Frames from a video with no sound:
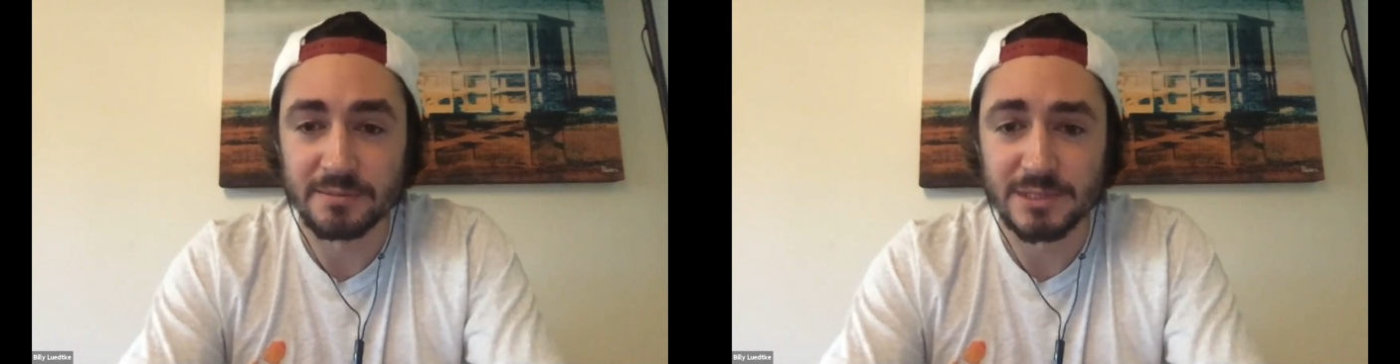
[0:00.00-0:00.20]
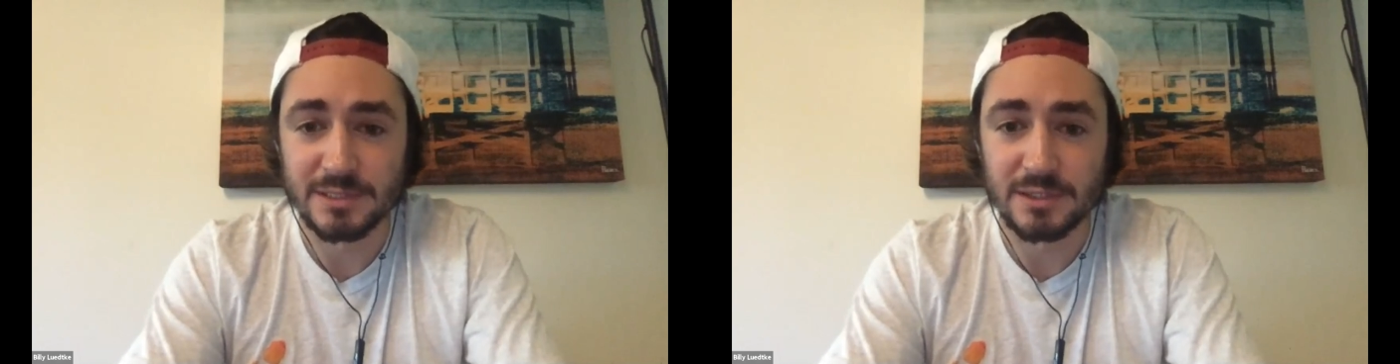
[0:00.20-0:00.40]

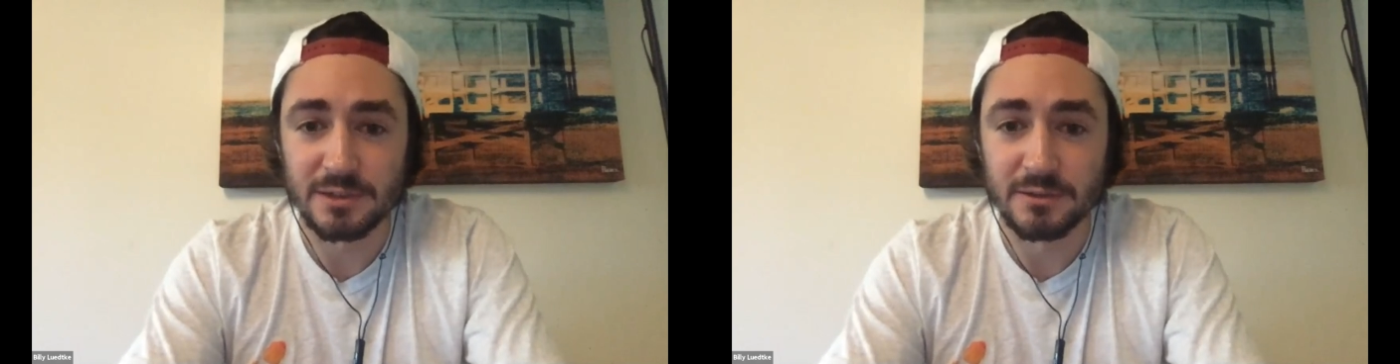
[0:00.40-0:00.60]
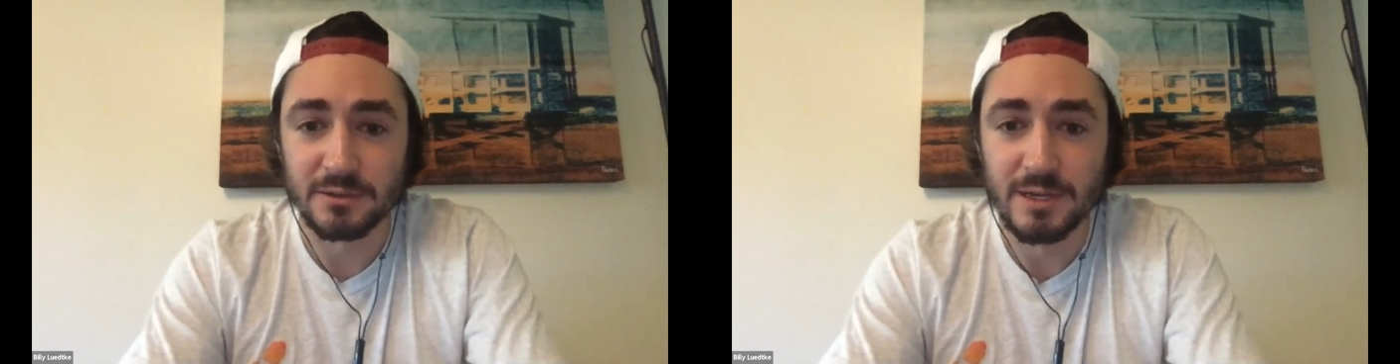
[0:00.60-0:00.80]

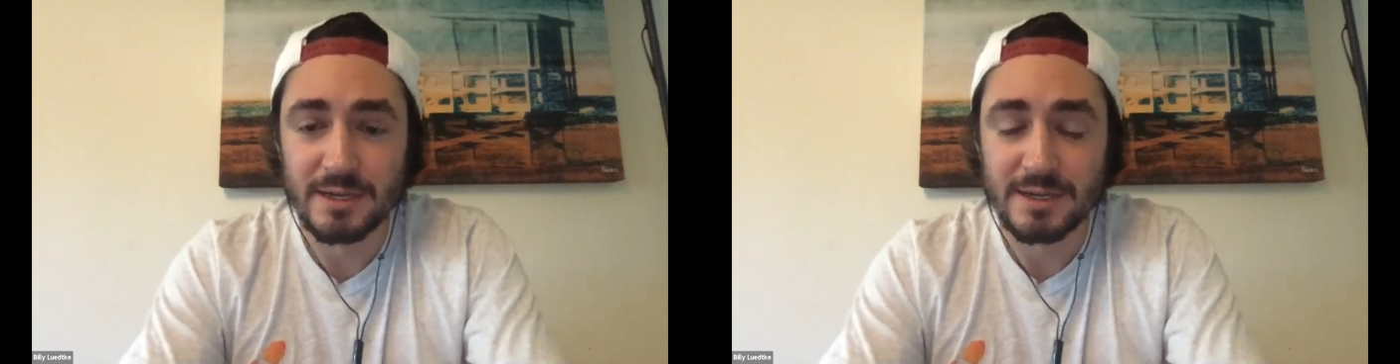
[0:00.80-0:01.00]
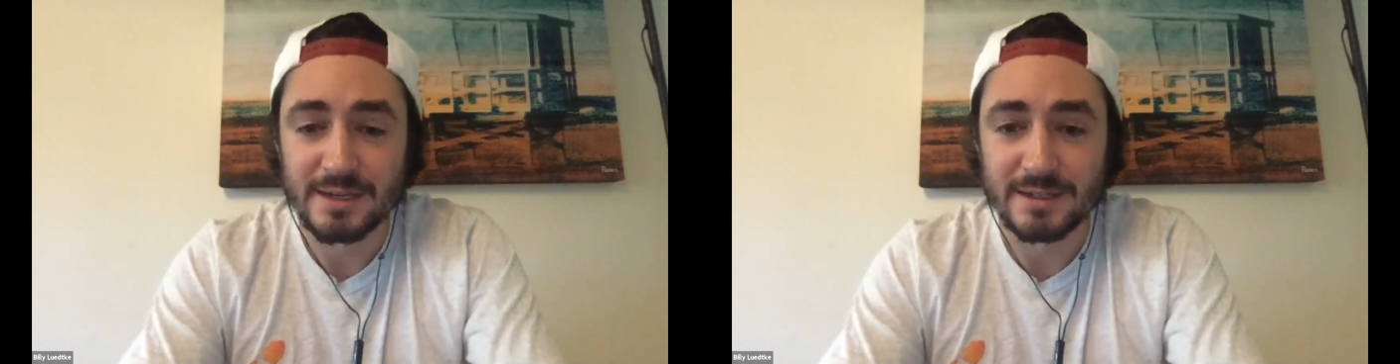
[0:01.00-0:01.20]
So,
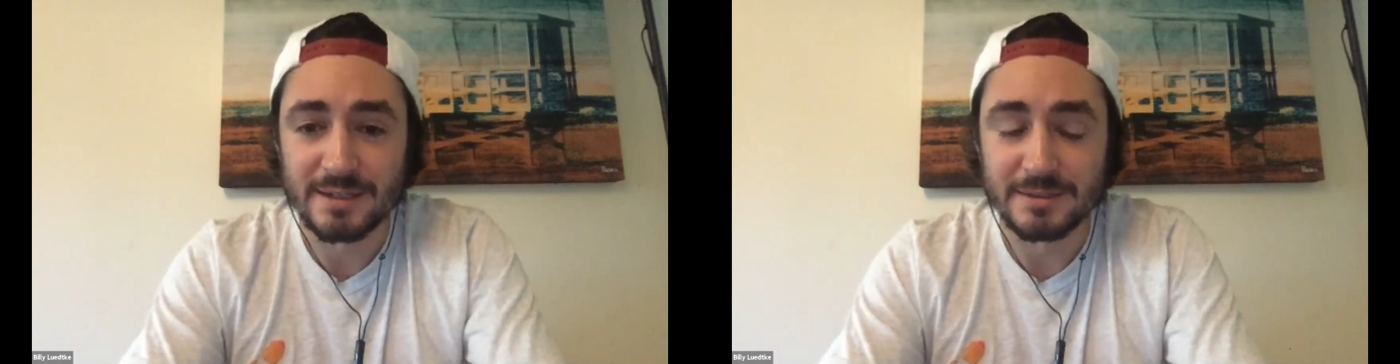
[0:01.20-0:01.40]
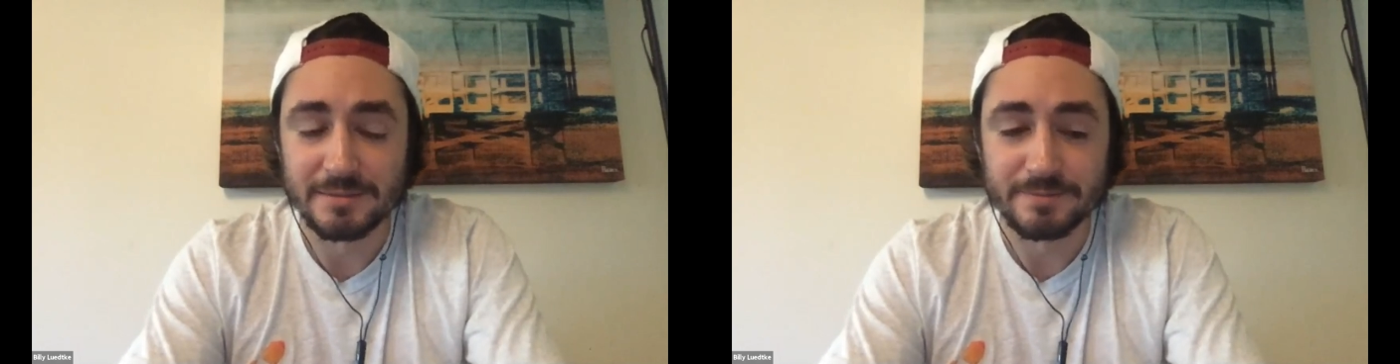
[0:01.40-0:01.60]

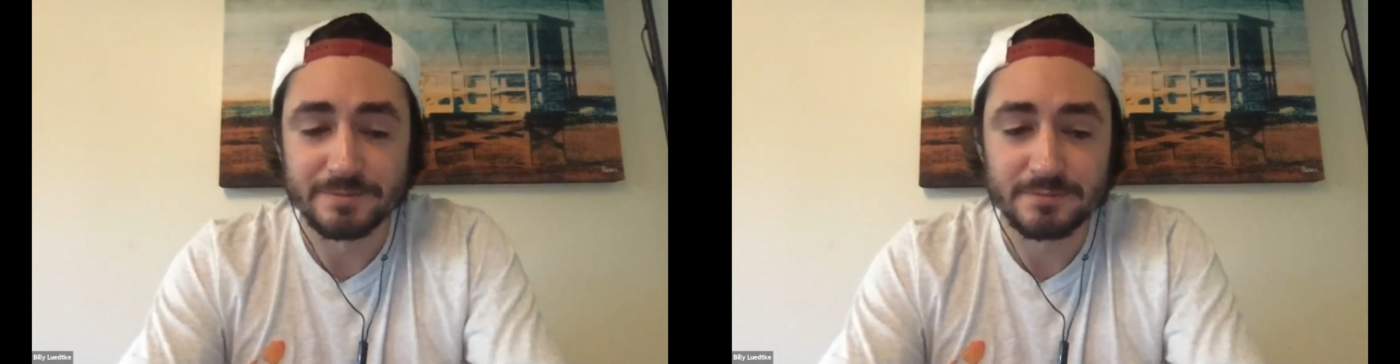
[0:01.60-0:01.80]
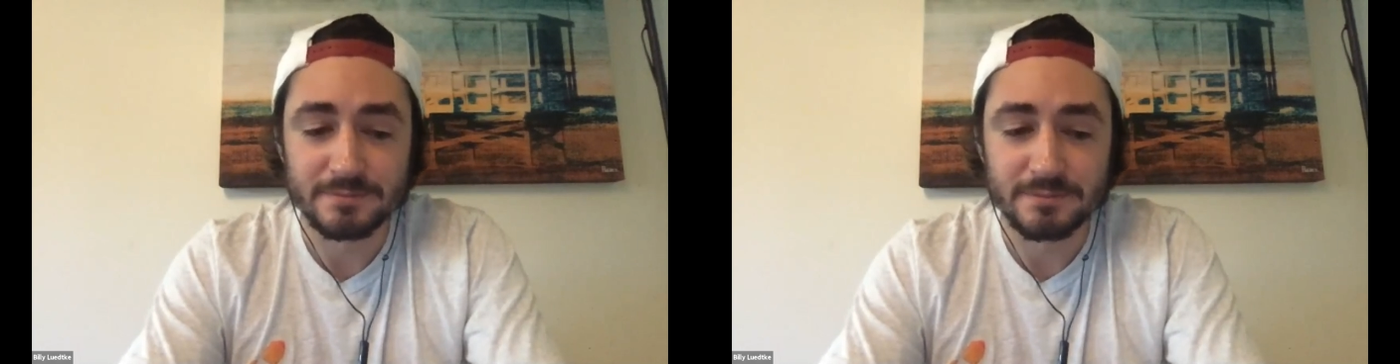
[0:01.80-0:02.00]

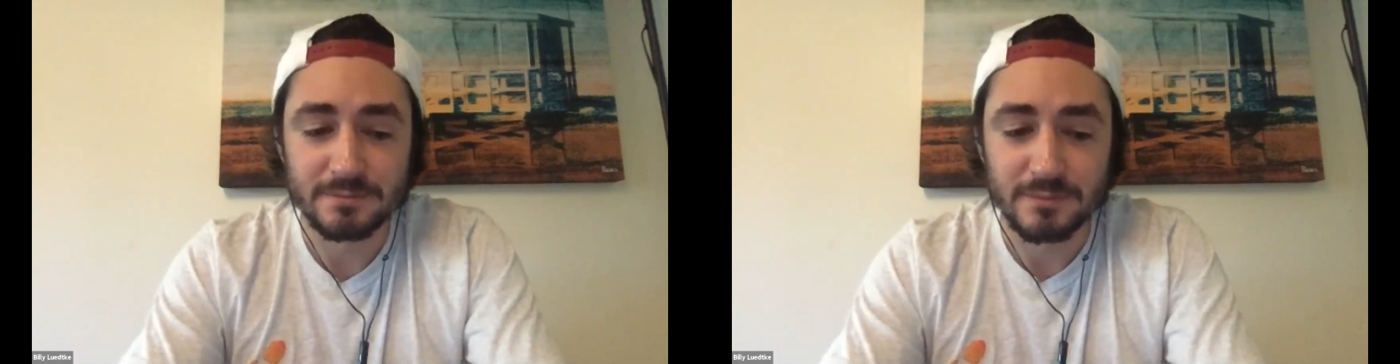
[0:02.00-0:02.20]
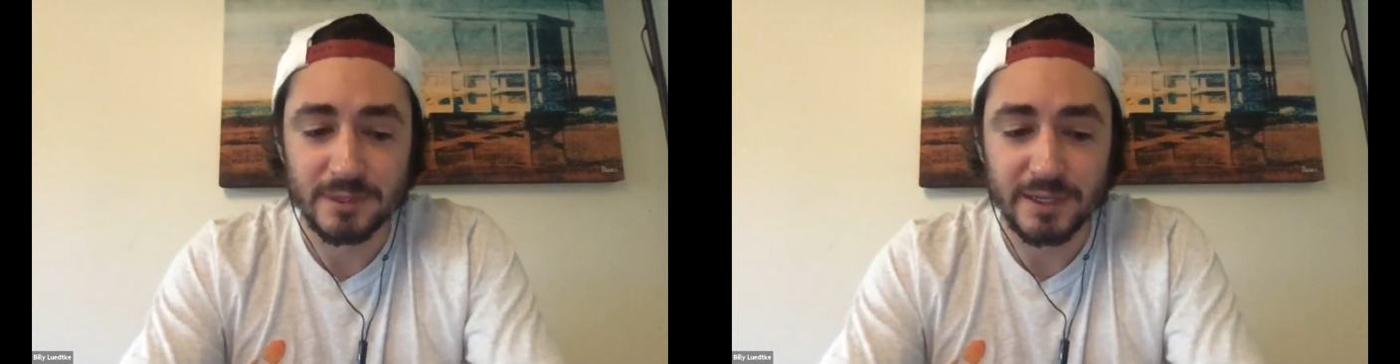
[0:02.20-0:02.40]

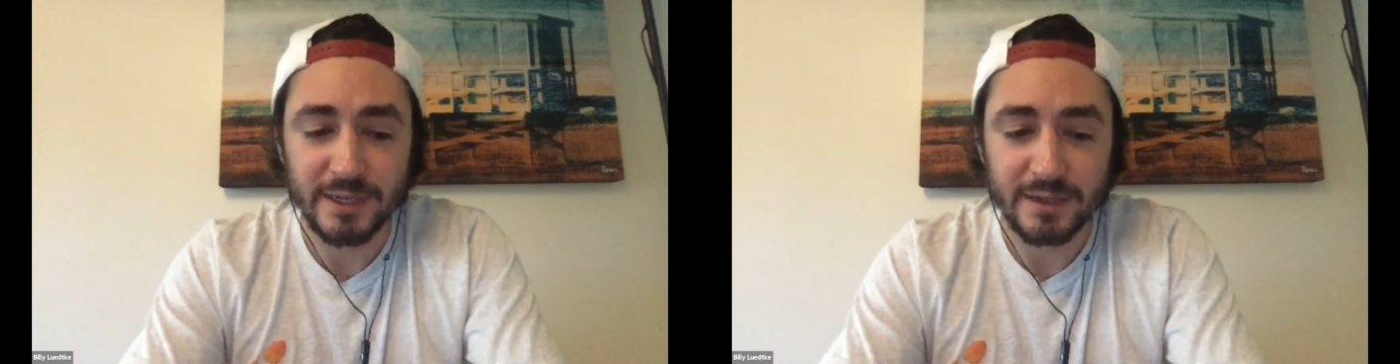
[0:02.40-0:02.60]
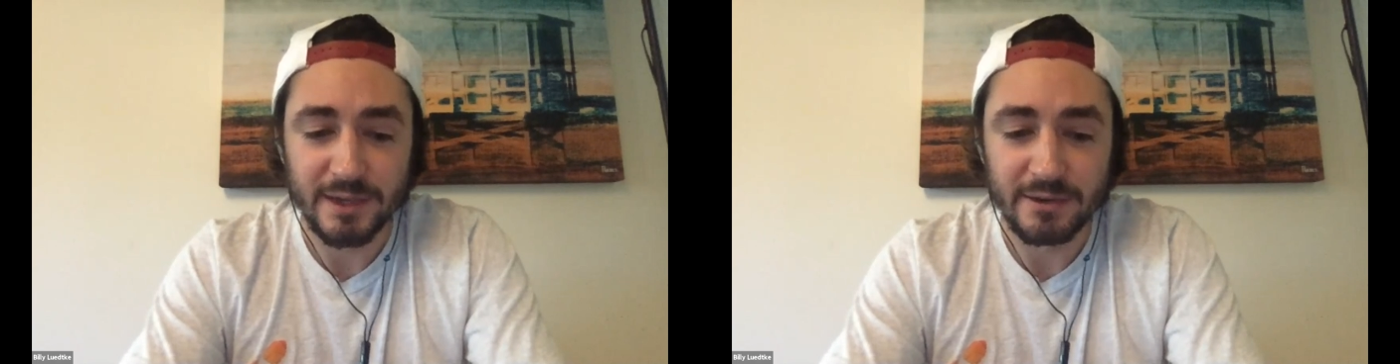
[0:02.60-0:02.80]

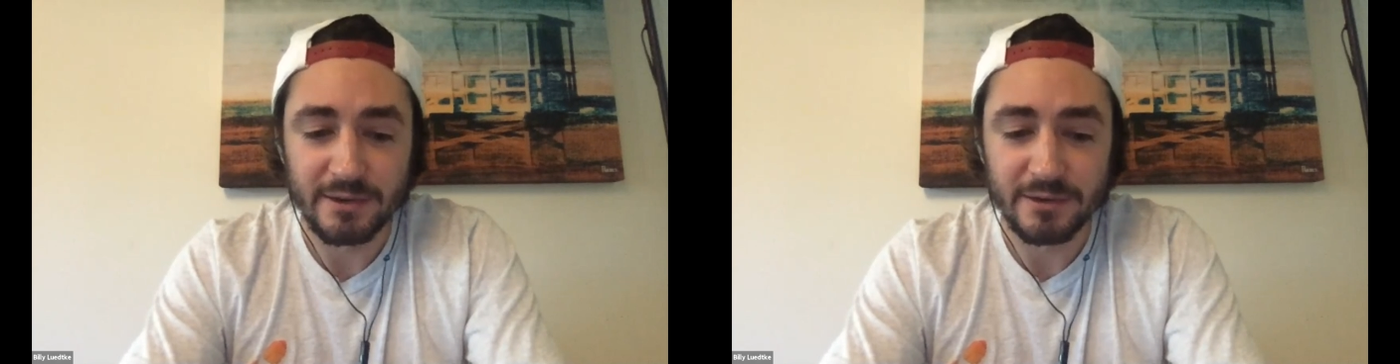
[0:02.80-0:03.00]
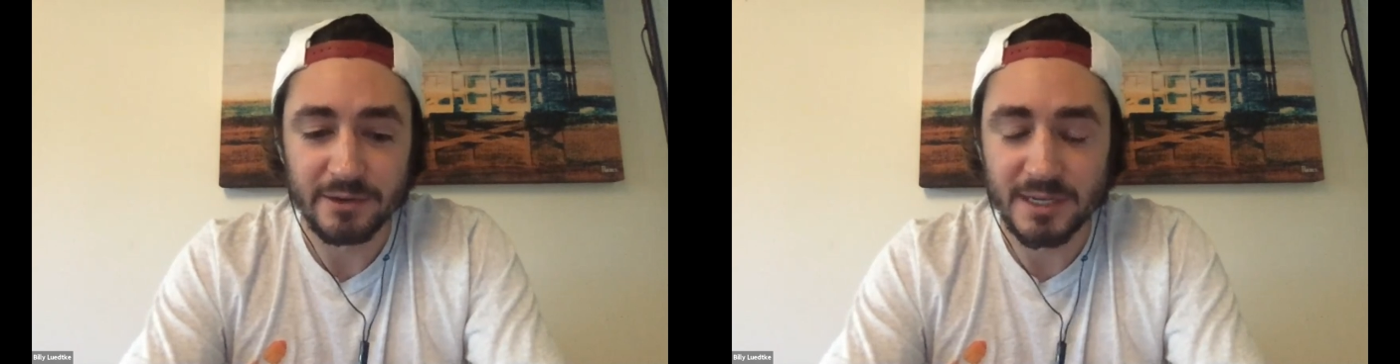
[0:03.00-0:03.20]
yeah, I don't know.